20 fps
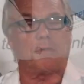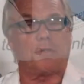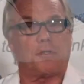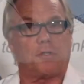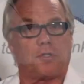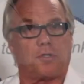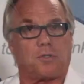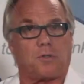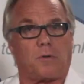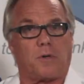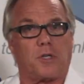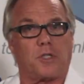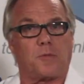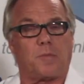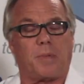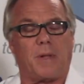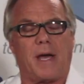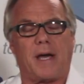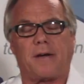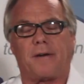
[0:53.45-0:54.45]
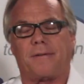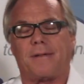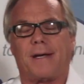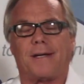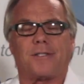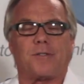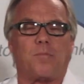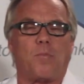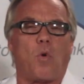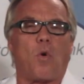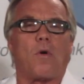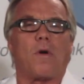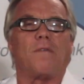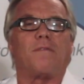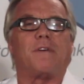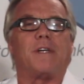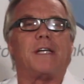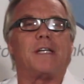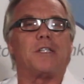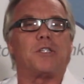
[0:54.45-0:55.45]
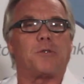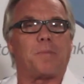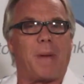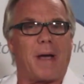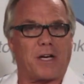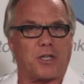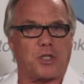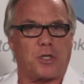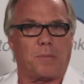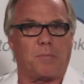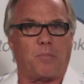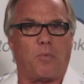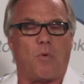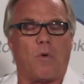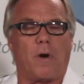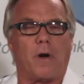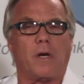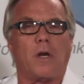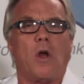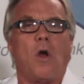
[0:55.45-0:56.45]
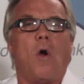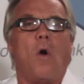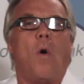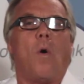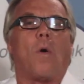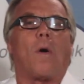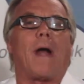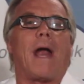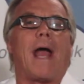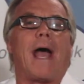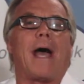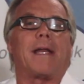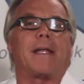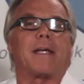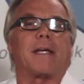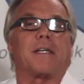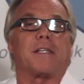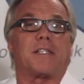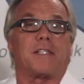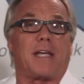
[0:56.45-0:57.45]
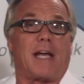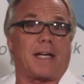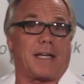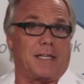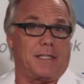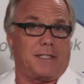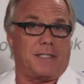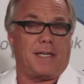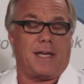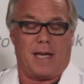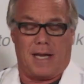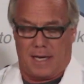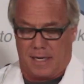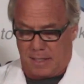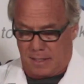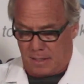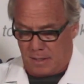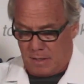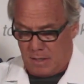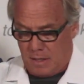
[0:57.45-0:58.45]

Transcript: to the storage bladder. That's more of an inspection port or adding a second tank.